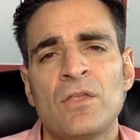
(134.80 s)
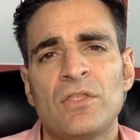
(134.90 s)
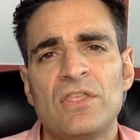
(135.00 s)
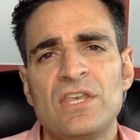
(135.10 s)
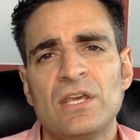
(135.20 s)

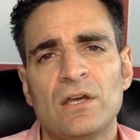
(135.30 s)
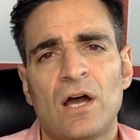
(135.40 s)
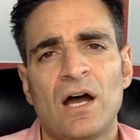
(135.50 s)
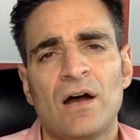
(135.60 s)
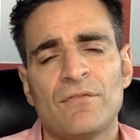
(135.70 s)
The
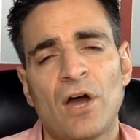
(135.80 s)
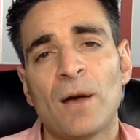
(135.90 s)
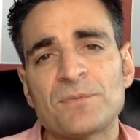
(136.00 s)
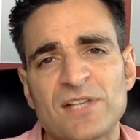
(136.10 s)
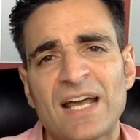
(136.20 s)

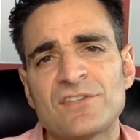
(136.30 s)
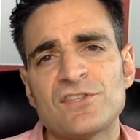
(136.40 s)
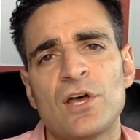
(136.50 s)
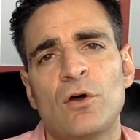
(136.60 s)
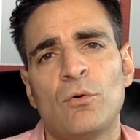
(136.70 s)
upsides,
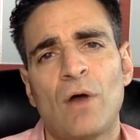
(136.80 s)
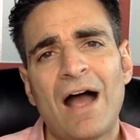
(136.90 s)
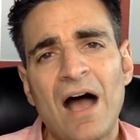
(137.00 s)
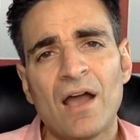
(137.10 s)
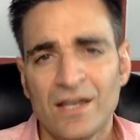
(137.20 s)
though,
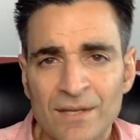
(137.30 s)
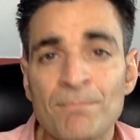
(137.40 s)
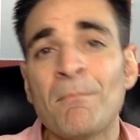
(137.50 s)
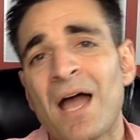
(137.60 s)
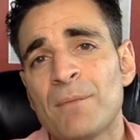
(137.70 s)
in
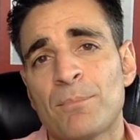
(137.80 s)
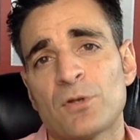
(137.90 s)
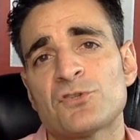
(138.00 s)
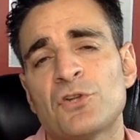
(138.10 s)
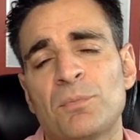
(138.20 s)
my
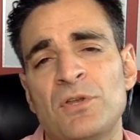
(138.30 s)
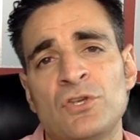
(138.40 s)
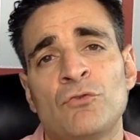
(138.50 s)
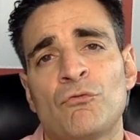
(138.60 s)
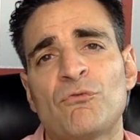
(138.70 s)
personal
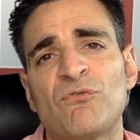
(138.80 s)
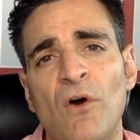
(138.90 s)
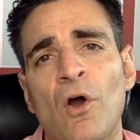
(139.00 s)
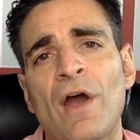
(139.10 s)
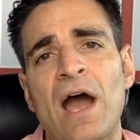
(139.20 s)
opinion,
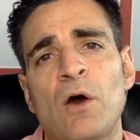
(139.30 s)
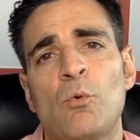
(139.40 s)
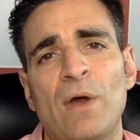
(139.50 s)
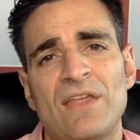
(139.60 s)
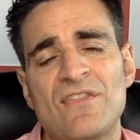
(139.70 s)
far
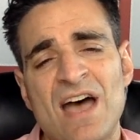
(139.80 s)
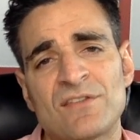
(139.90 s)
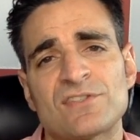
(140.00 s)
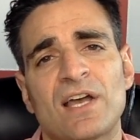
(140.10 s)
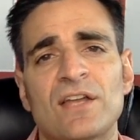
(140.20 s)
outweigh the
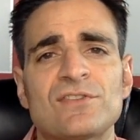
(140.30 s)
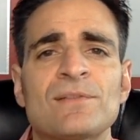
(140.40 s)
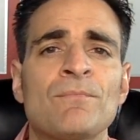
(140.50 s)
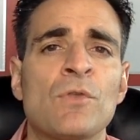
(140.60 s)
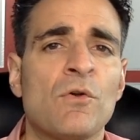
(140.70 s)
downsides.
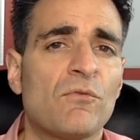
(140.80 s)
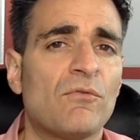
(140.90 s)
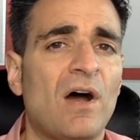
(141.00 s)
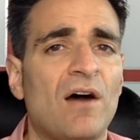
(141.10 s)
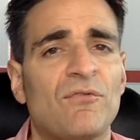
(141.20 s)

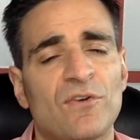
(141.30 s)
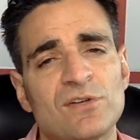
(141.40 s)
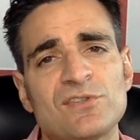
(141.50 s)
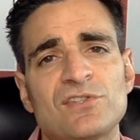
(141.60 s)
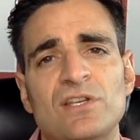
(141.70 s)

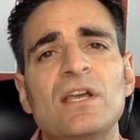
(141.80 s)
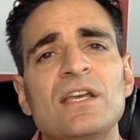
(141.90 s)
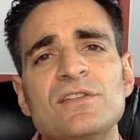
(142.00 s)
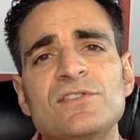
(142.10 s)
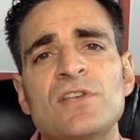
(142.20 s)
First
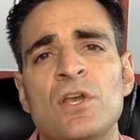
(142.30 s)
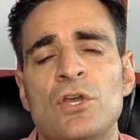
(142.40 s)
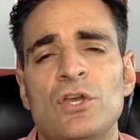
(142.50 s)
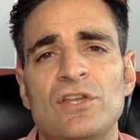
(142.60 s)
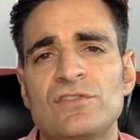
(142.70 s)
is
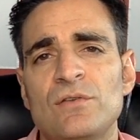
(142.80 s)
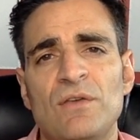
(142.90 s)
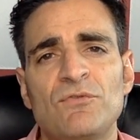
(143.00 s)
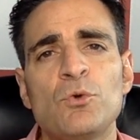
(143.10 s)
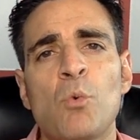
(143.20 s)

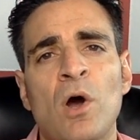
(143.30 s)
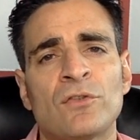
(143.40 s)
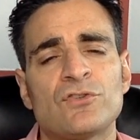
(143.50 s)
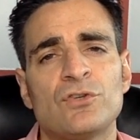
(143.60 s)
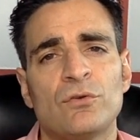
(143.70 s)
if you
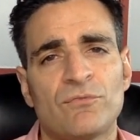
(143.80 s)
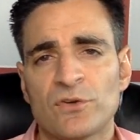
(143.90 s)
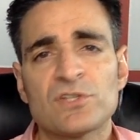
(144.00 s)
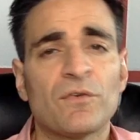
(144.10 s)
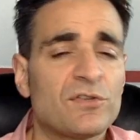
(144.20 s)
want to.
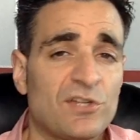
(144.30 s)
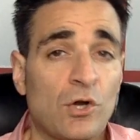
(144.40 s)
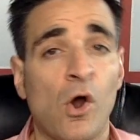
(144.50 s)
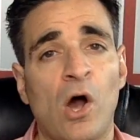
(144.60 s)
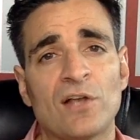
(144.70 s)
First of all, is the
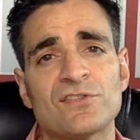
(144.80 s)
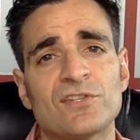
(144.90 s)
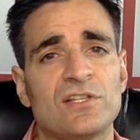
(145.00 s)
cost.